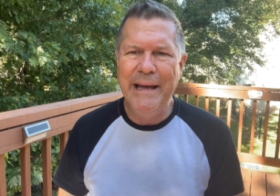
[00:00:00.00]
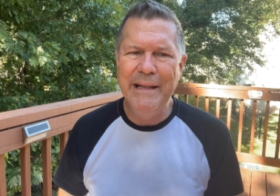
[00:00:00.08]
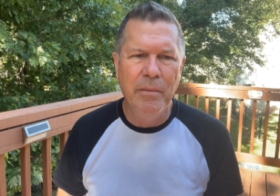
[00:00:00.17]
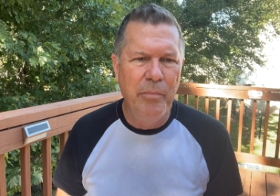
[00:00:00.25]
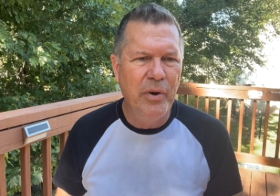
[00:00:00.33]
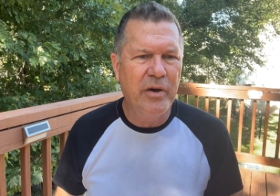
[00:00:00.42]
in
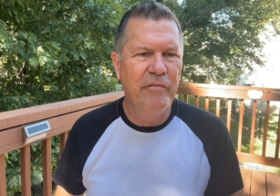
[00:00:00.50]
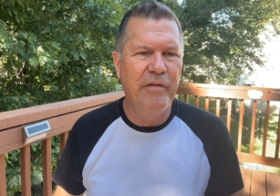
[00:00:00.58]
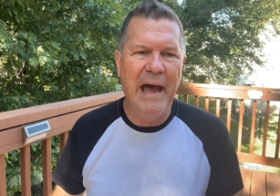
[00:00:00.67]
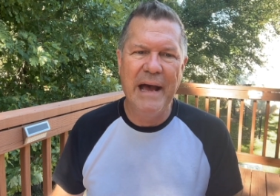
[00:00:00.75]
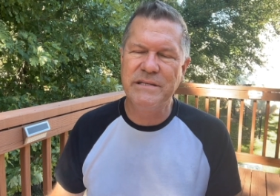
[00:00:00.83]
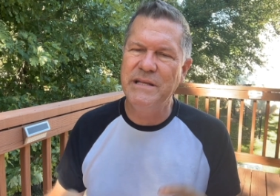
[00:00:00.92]
the book of
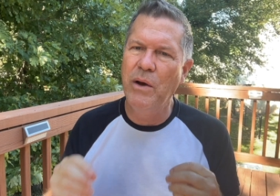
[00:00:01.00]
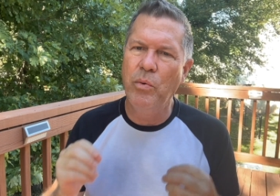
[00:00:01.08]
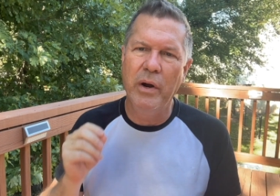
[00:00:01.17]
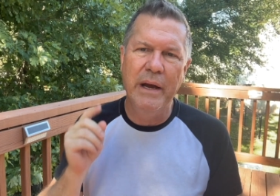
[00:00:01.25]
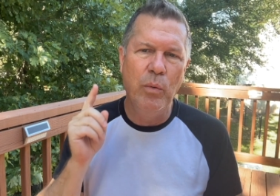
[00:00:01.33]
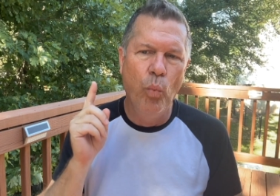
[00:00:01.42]
Acts, they
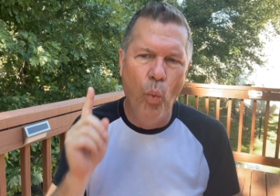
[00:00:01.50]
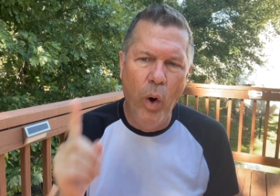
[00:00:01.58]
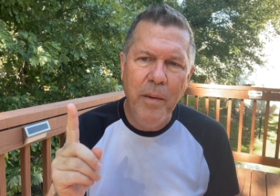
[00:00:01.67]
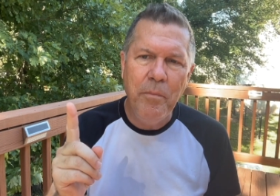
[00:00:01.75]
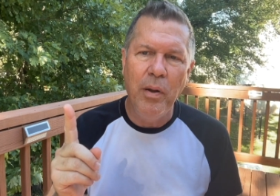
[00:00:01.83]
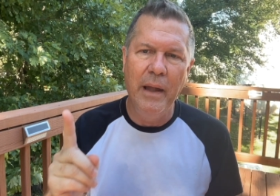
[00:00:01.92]
were in
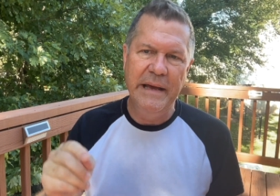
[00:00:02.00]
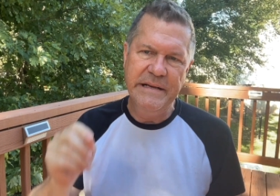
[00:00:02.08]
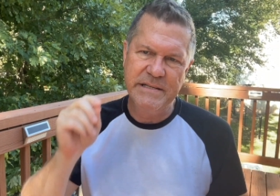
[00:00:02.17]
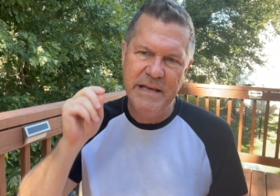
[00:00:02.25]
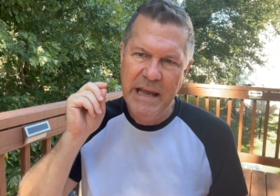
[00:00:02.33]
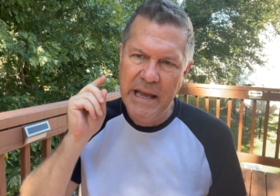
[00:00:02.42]
one place,